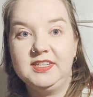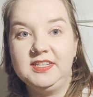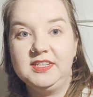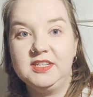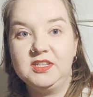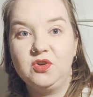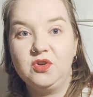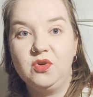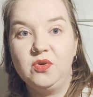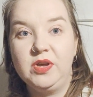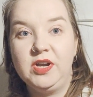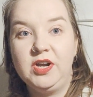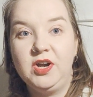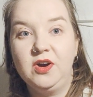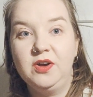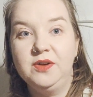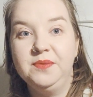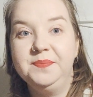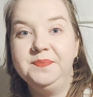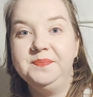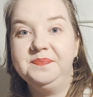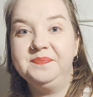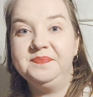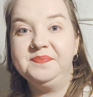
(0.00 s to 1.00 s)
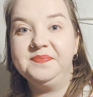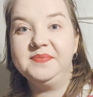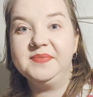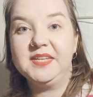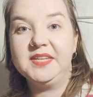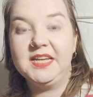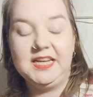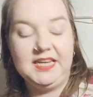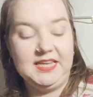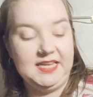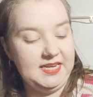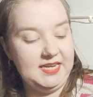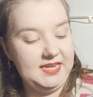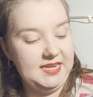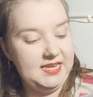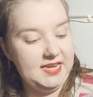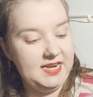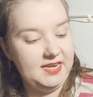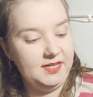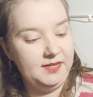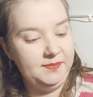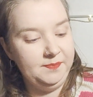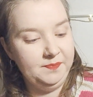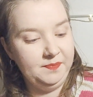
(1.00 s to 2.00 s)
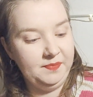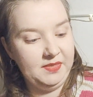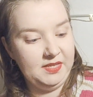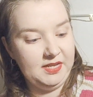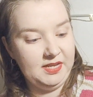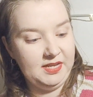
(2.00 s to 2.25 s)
is going on in here,